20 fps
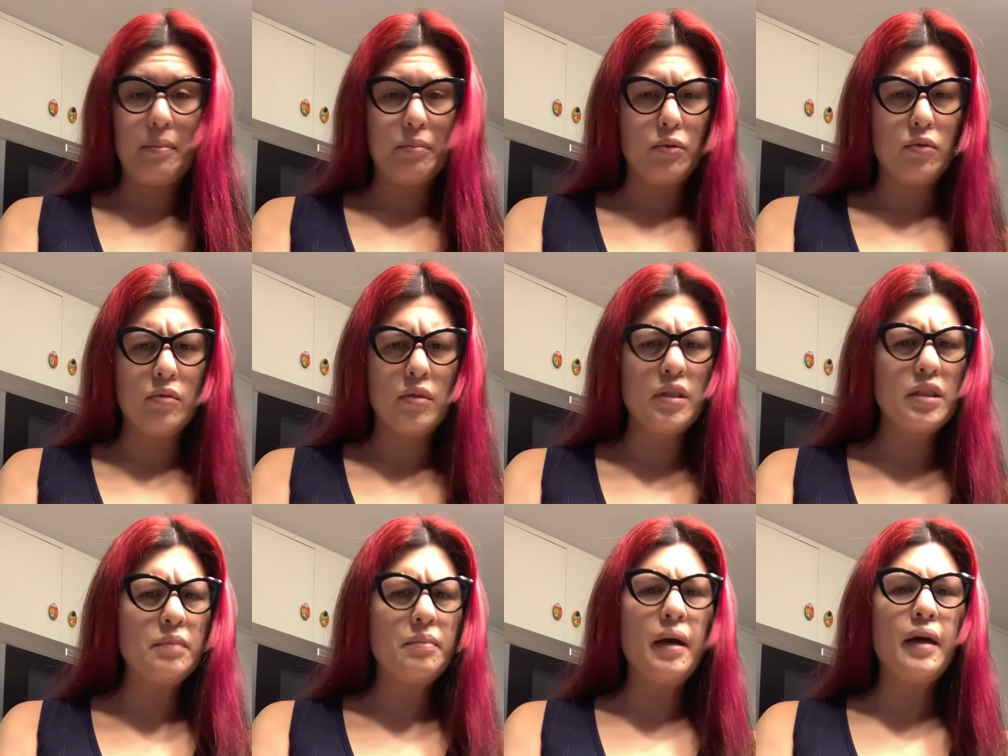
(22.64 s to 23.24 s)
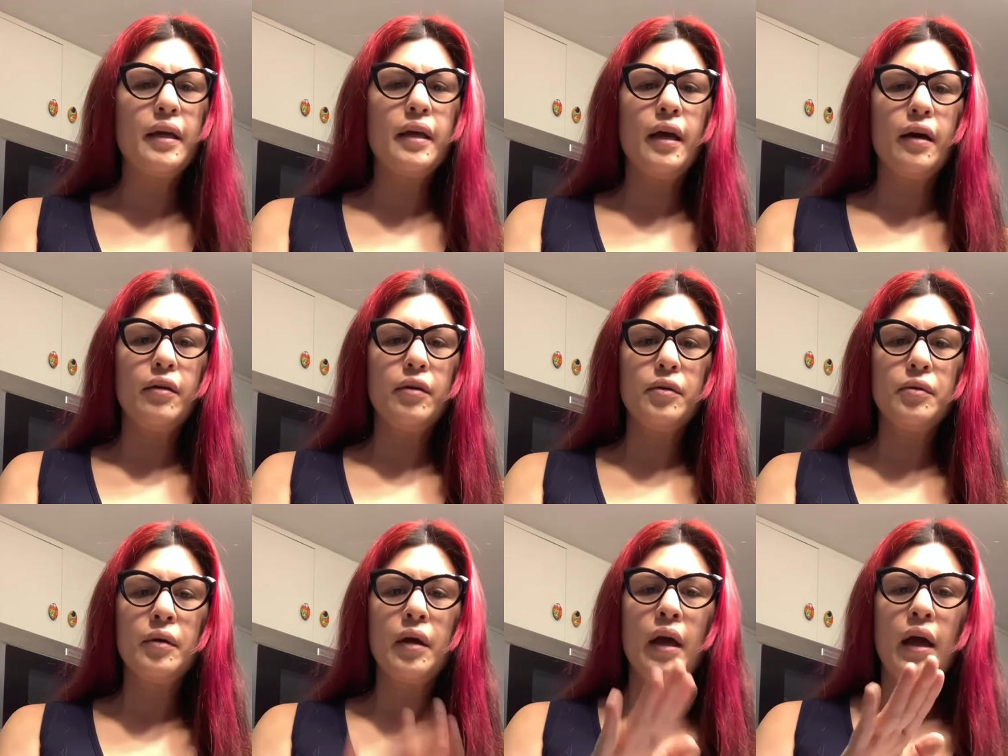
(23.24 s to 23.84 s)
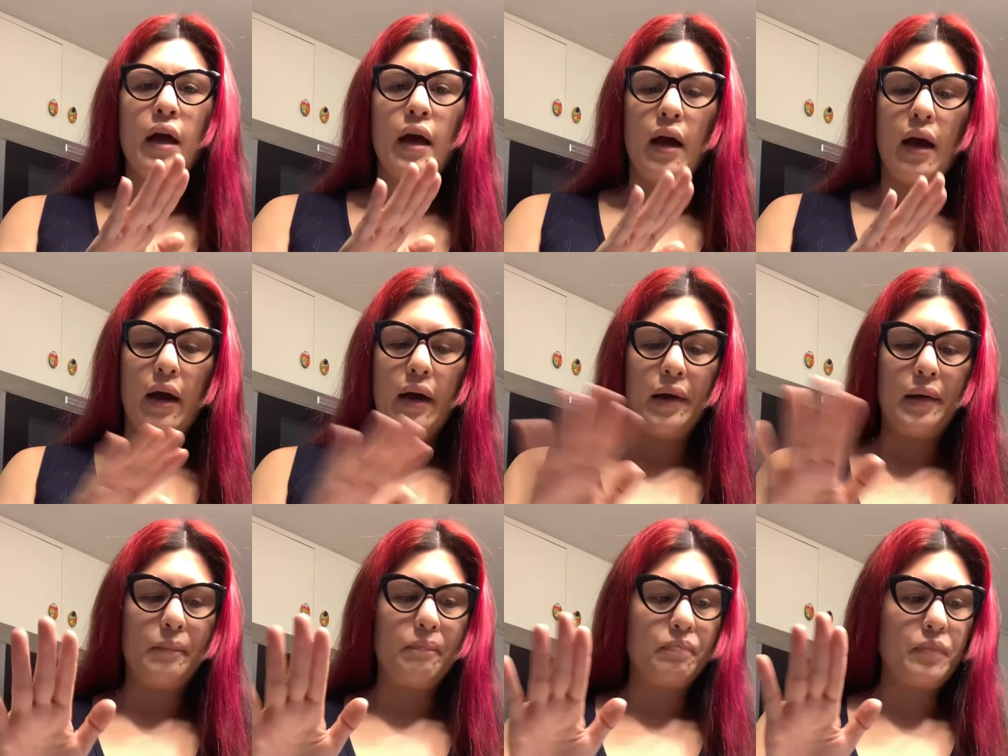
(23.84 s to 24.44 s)
crisp macchiato,
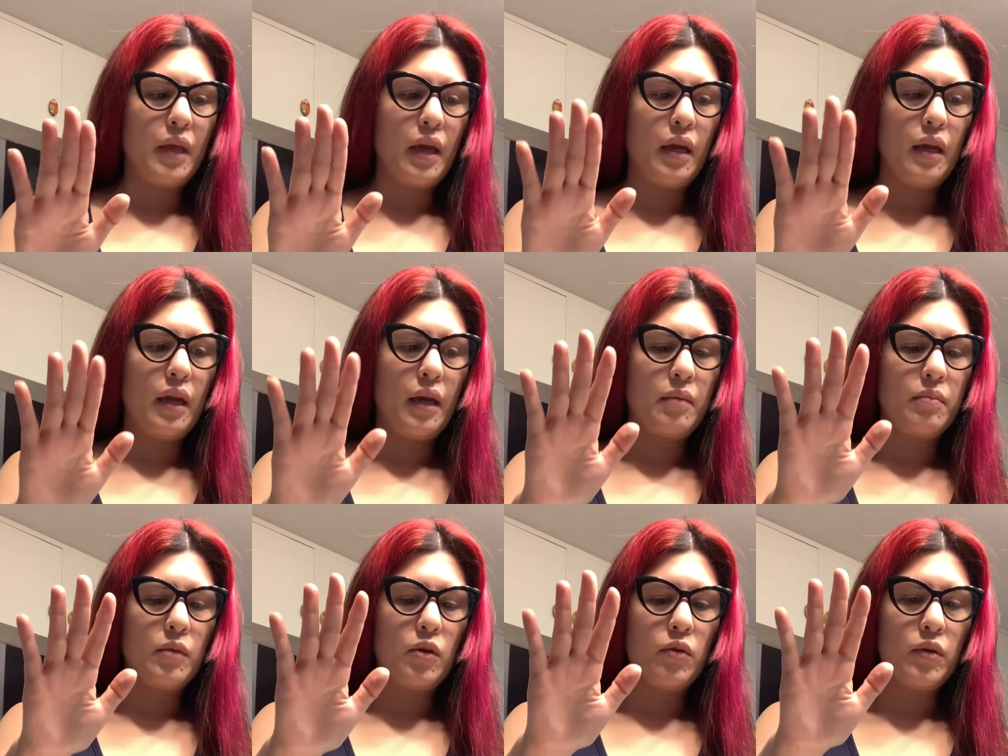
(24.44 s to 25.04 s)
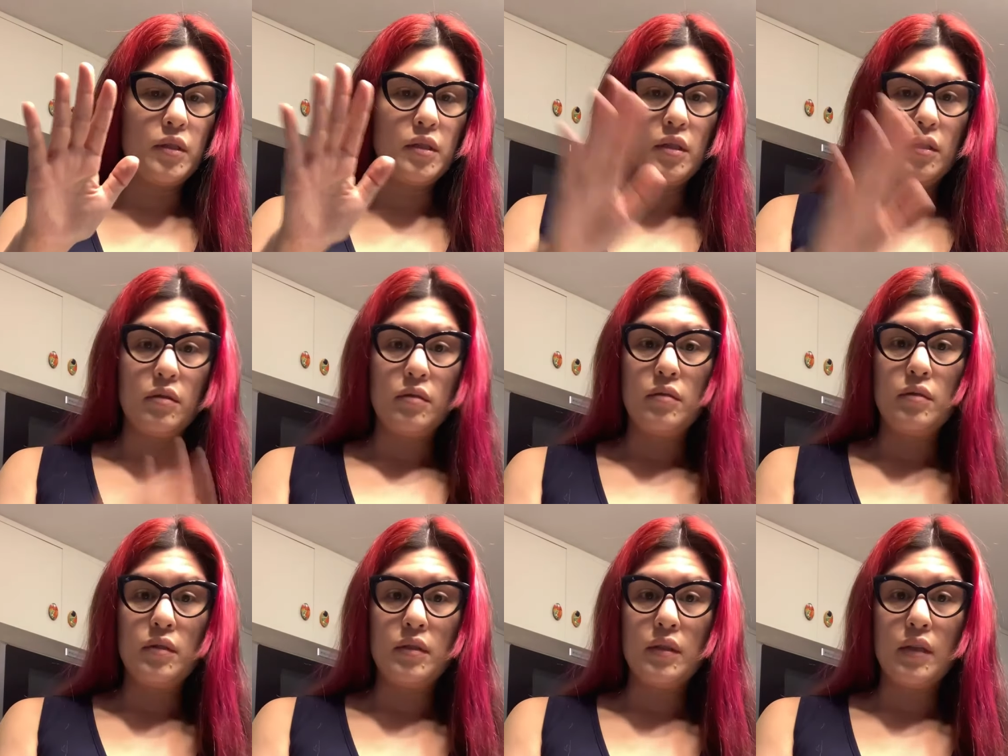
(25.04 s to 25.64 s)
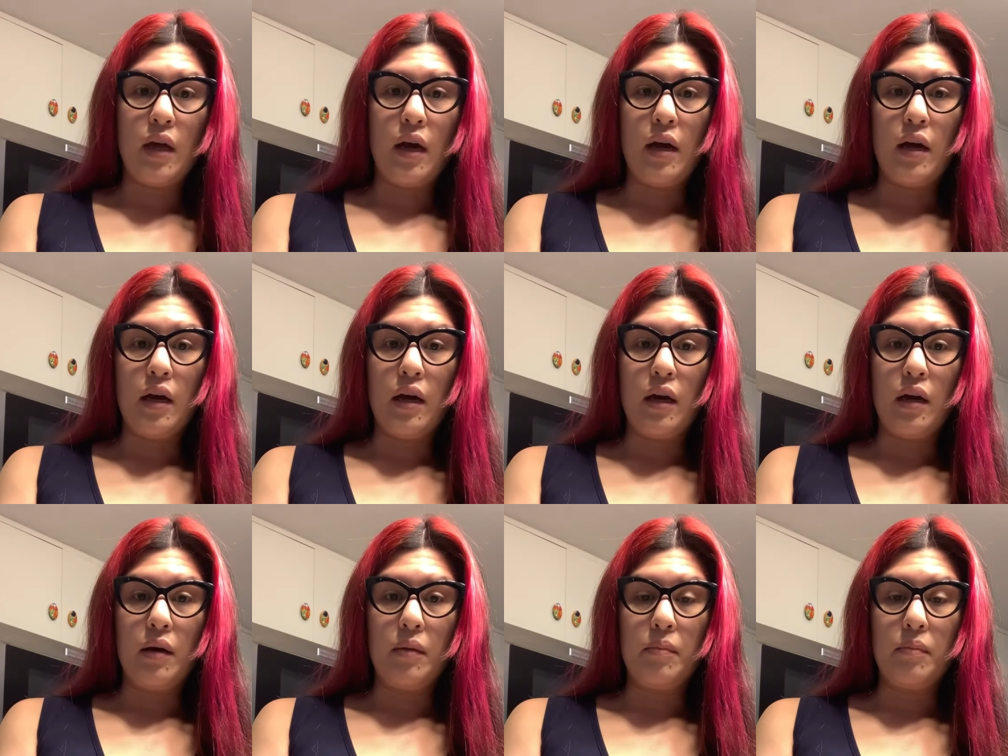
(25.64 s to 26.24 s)
and I'm going to use
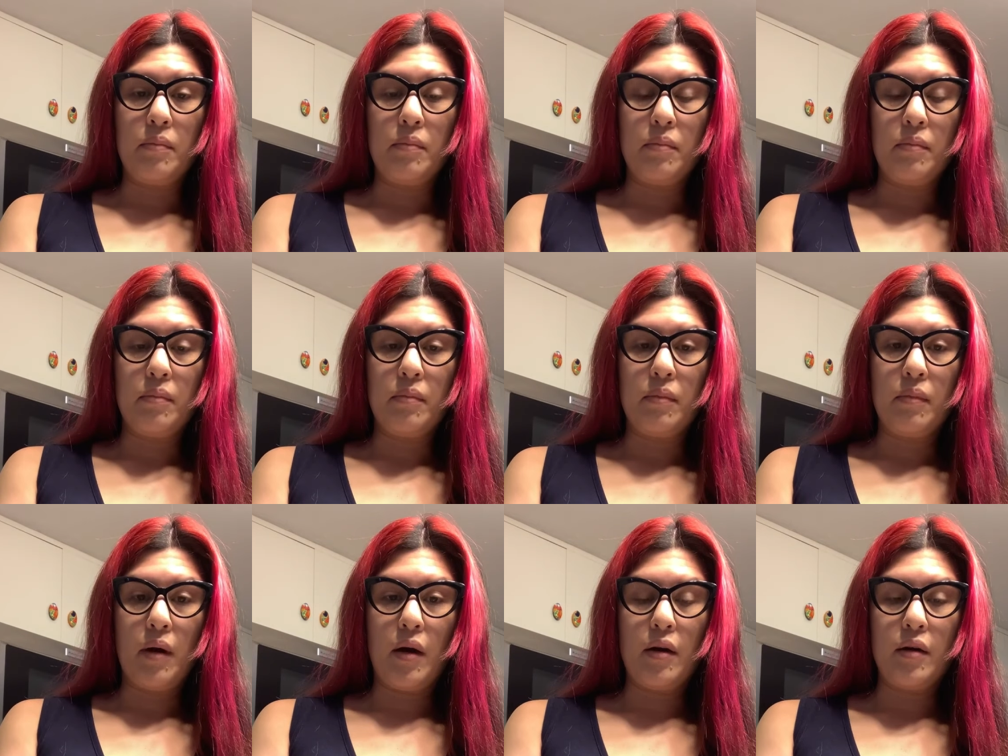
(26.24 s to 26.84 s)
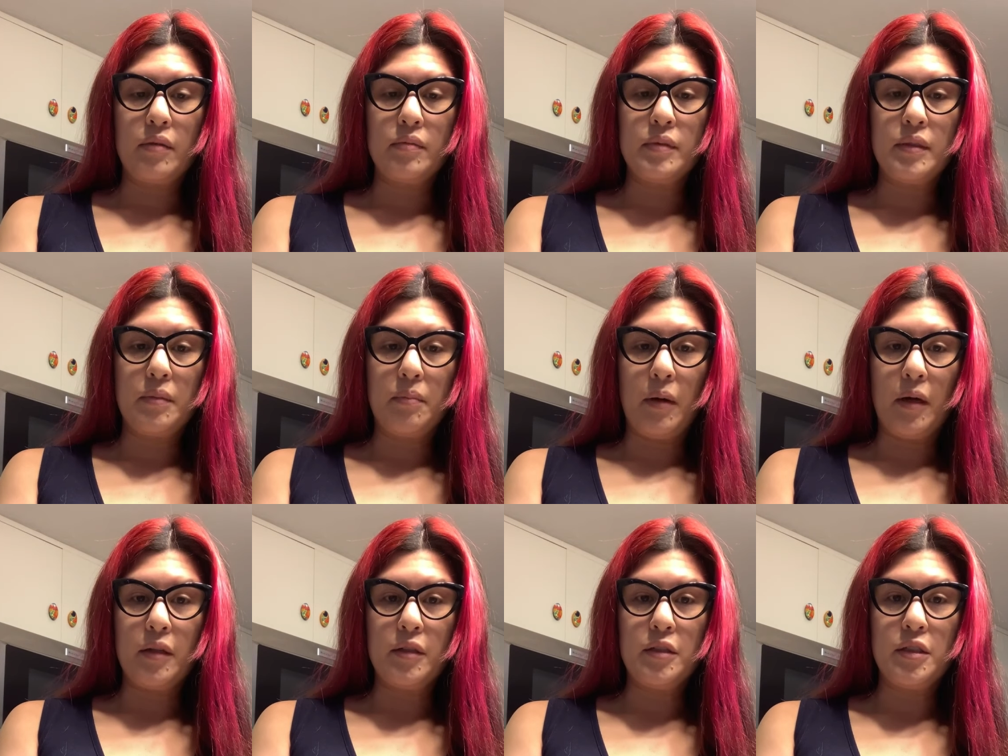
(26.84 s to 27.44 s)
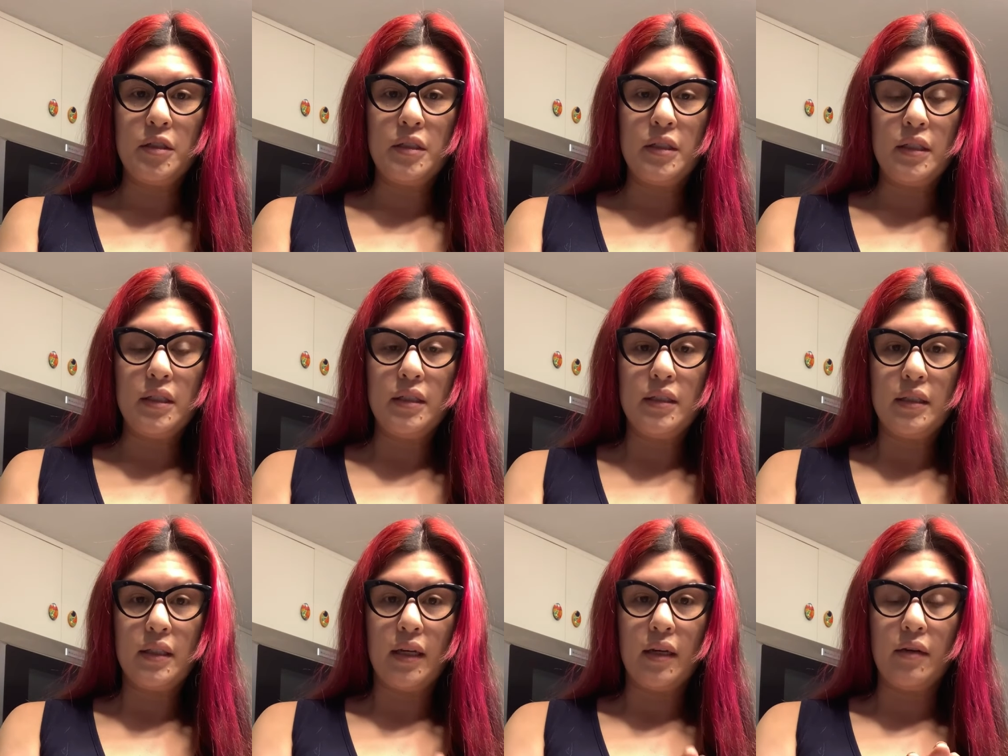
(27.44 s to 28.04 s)
our Sipology
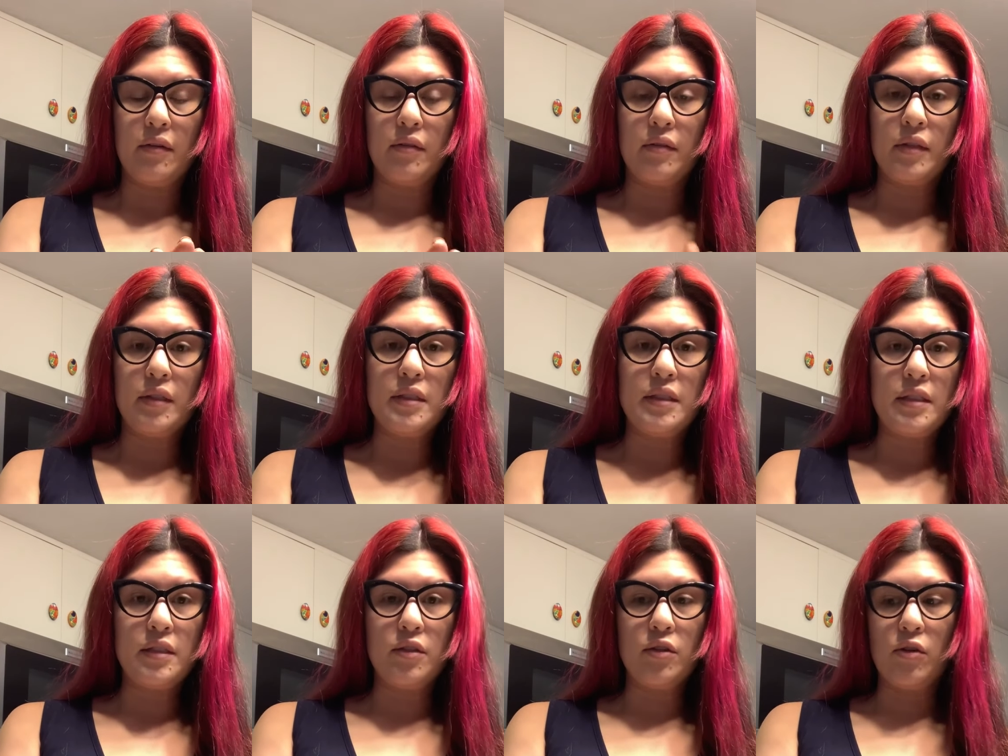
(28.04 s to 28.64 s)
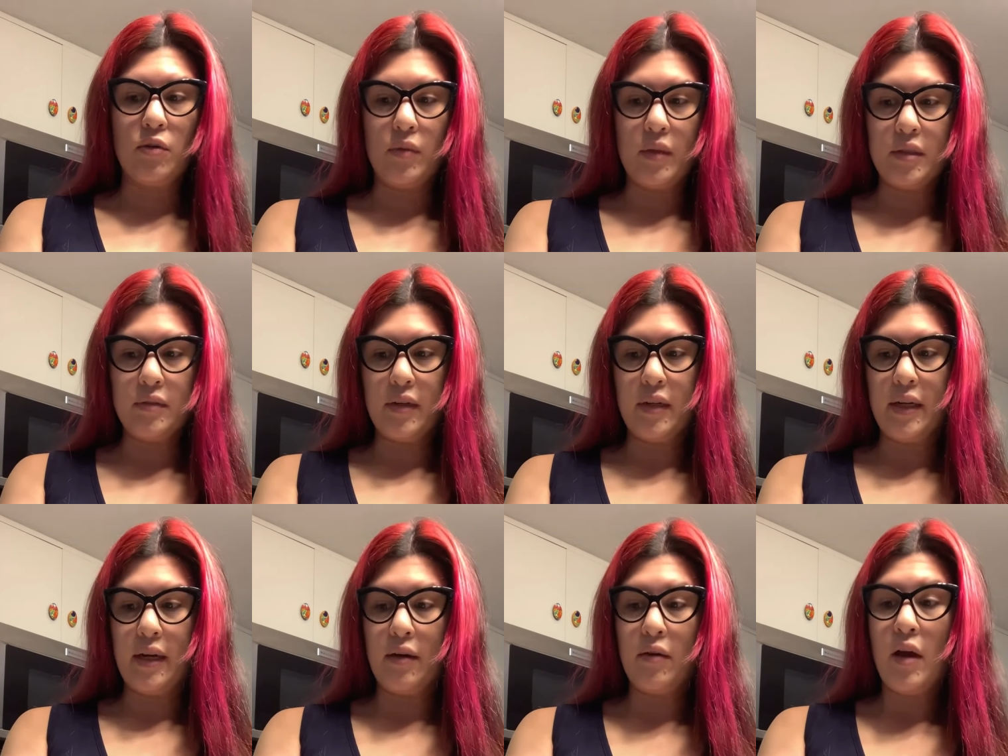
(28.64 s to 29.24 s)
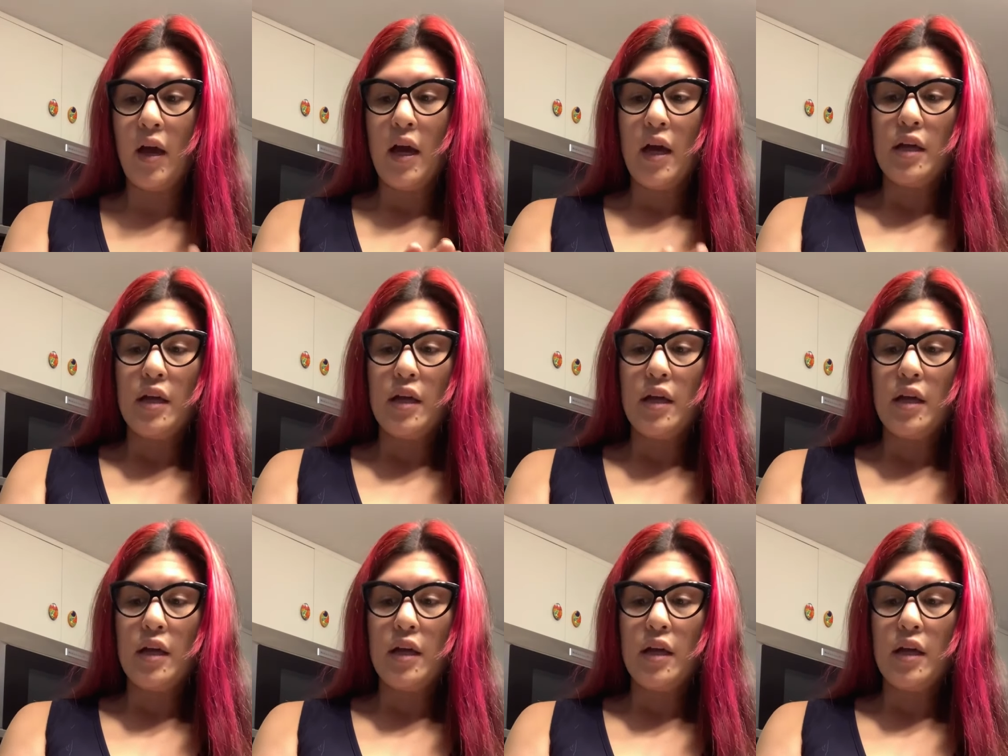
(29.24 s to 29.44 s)
teas, the seasonal ones right now.